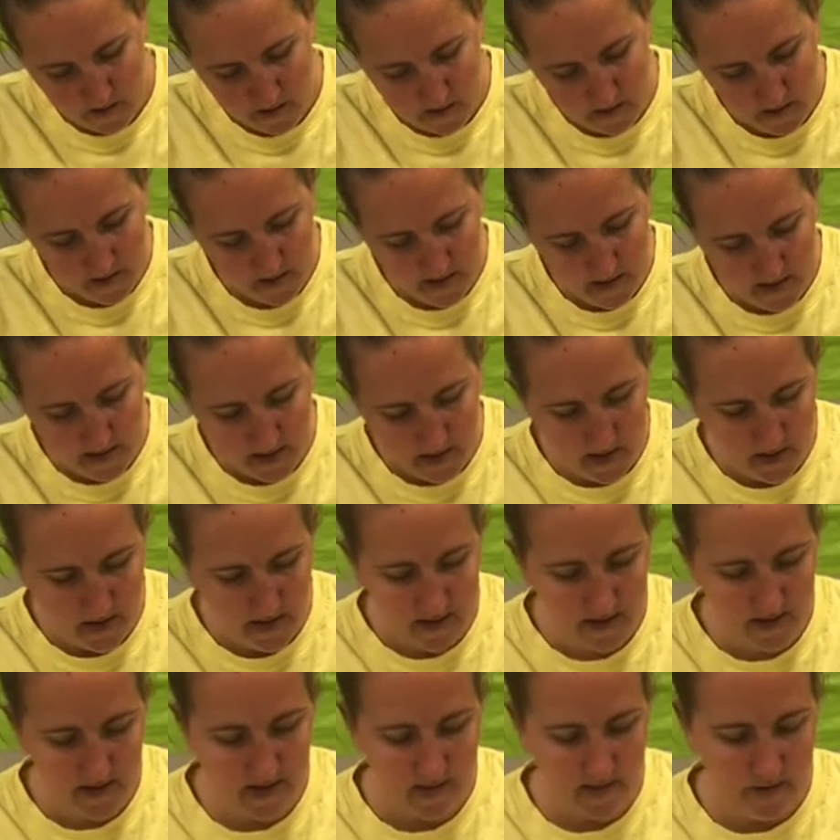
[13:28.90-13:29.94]
It's a
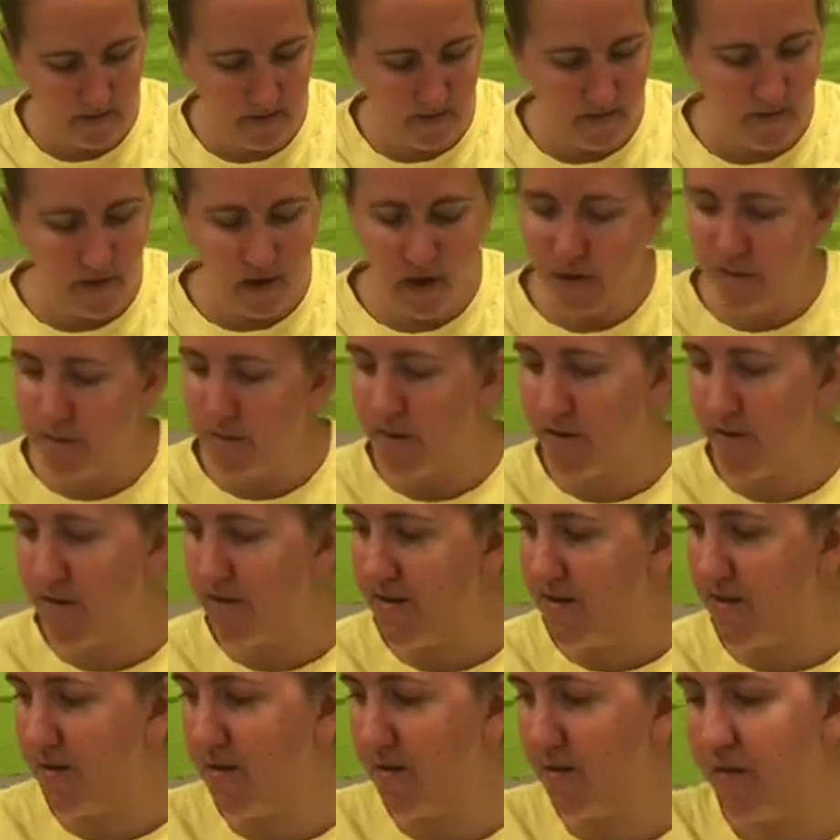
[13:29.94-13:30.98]
nice
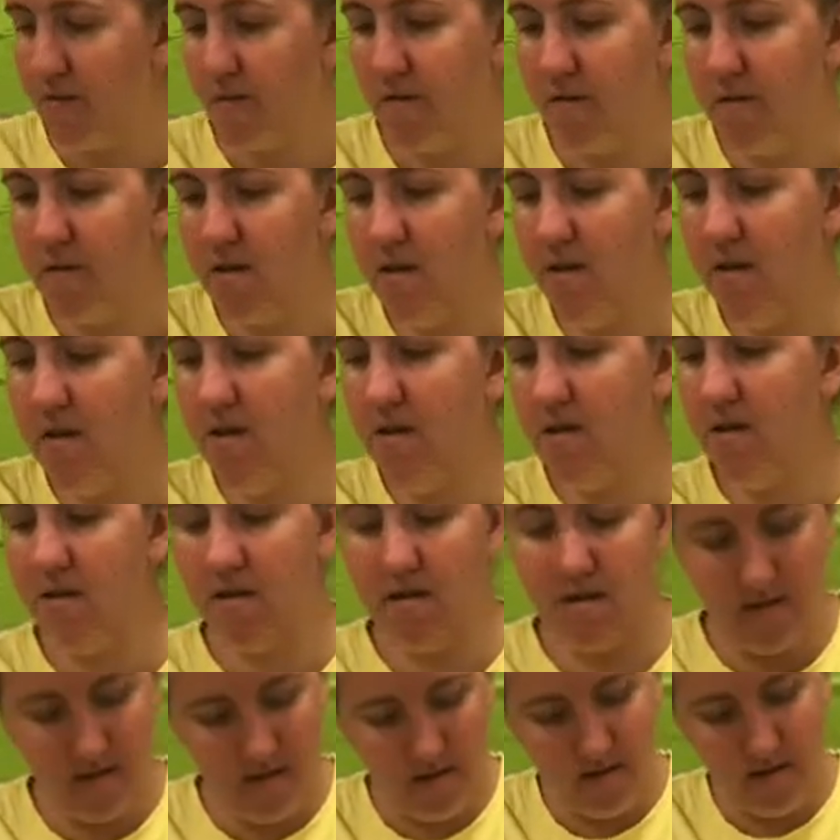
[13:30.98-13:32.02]
vibrant green,
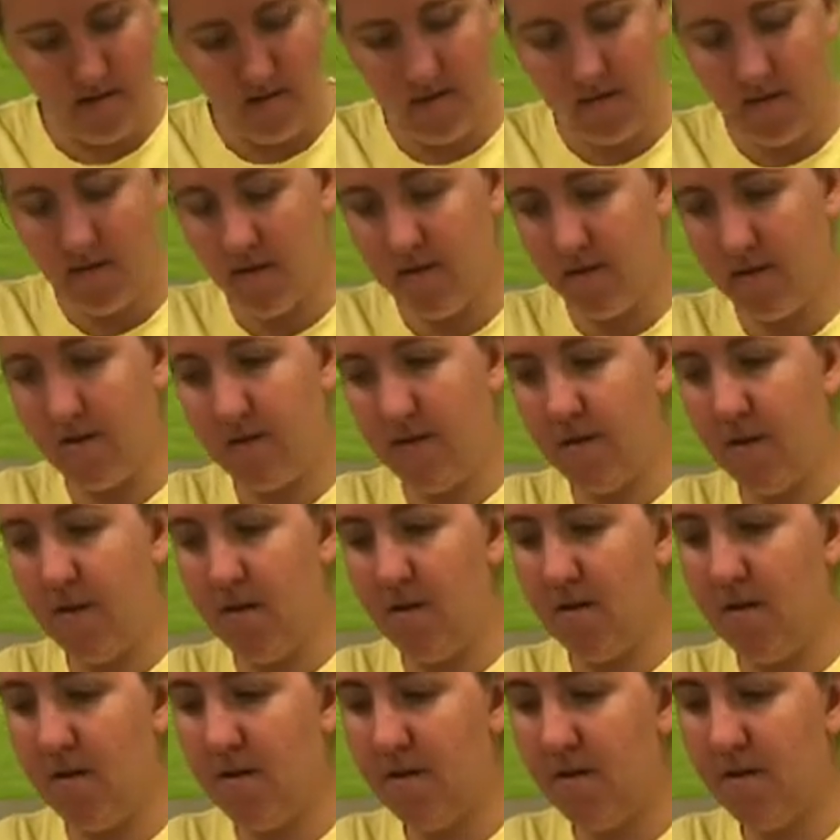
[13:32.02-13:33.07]
which is
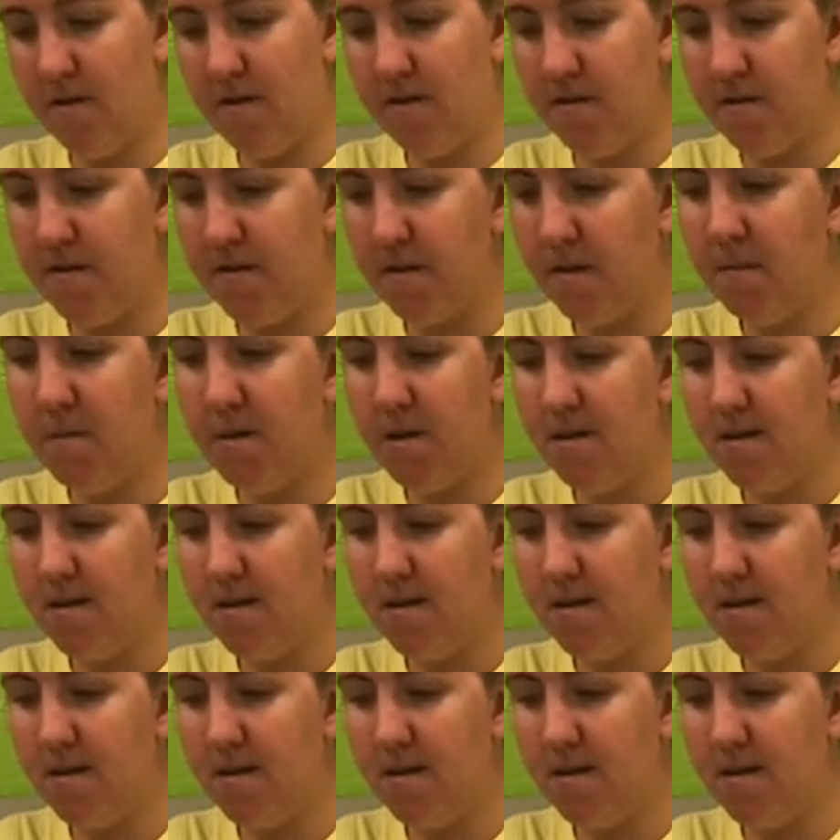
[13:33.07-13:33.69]
fun for summer.